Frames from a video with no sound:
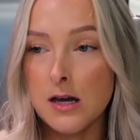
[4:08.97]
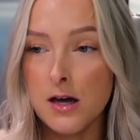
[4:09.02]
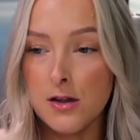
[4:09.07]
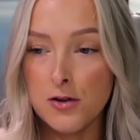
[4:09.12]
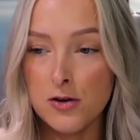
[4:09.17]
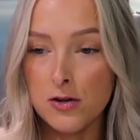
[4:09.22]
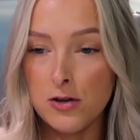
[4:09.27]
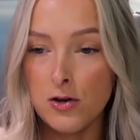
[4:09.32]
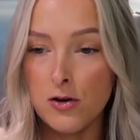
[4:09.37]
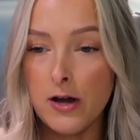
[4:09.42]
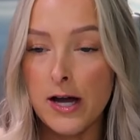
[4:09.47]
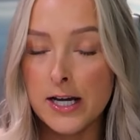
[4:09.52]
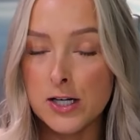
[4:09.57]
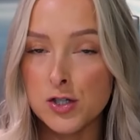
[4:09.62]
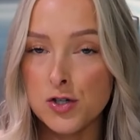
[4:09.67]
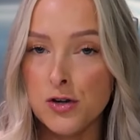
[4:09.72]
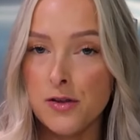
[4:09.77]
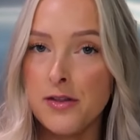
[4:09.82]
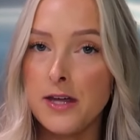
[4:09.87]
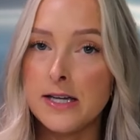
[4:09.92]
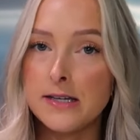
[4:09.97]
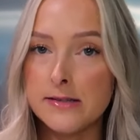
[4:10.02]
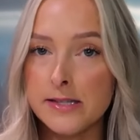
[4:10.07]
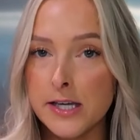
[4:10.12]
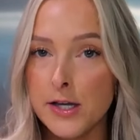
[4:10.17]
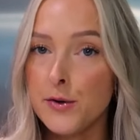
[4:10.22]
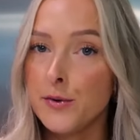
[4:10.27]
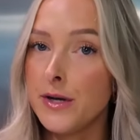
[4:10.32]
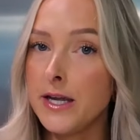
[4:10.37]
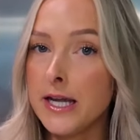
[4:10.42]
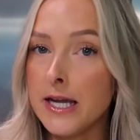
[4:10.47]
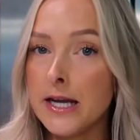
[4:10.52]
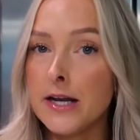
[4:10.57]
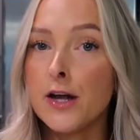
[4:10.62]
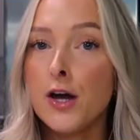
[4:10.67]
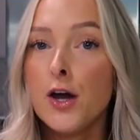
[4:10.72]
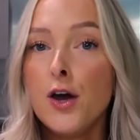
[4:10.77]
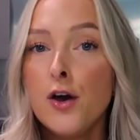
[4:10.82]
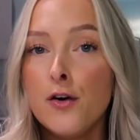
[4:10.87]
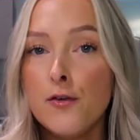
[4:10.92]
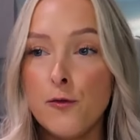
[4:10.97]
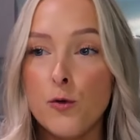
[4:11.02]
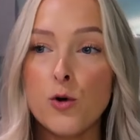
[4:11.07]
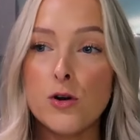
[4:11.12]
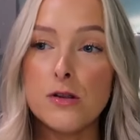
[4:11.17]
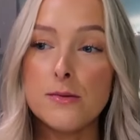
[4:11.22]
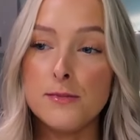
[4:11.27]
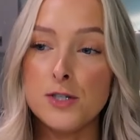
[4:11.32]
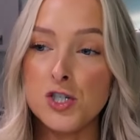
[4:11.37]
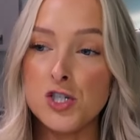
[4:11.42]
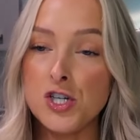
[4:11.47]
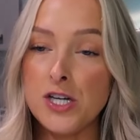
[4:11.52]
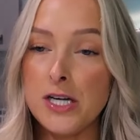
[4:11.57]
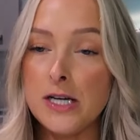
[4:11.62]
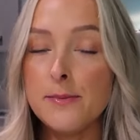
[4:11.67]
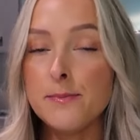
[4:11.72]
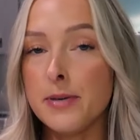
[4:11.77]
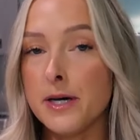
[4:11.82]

other little extra things that you need for the machine,